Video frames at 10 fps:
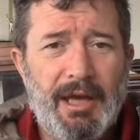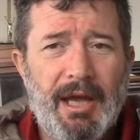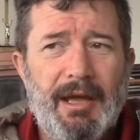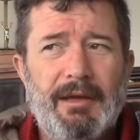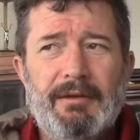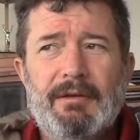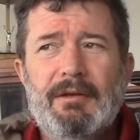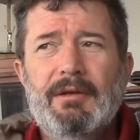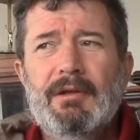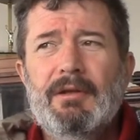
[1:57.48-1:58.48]
and
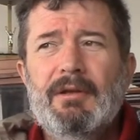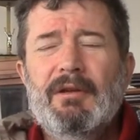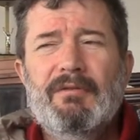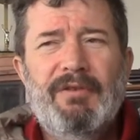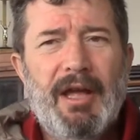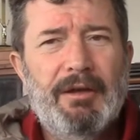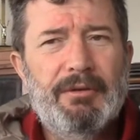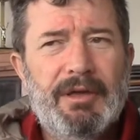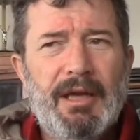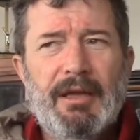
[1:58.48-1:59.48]

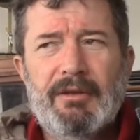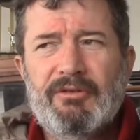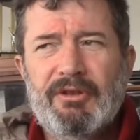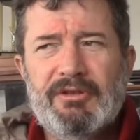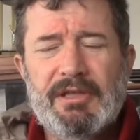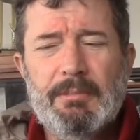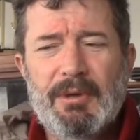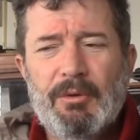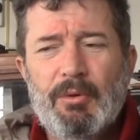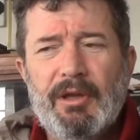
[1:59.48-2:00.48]
Valerie assisted
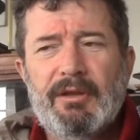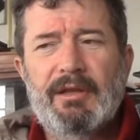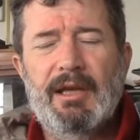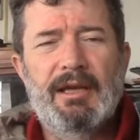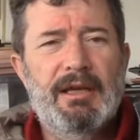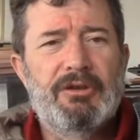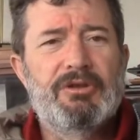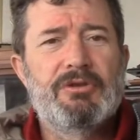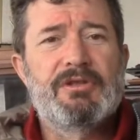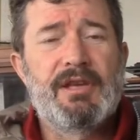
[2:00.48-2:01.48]
me with getting
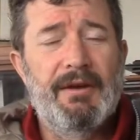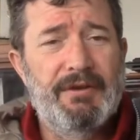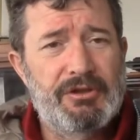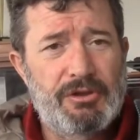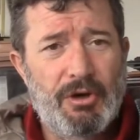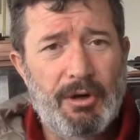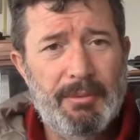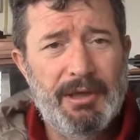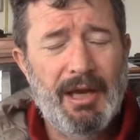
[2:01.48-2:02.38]
into Salvation Army,